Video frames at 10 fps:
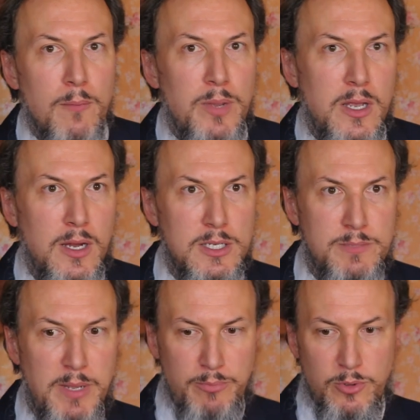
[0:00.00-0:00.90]

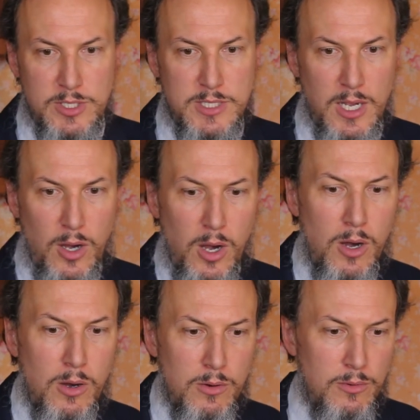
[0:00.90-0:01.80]
because people would say,
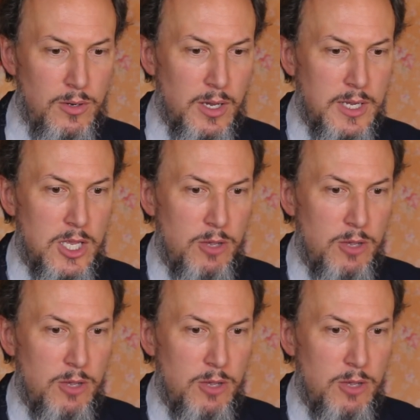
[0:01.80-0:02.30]
oh, look at,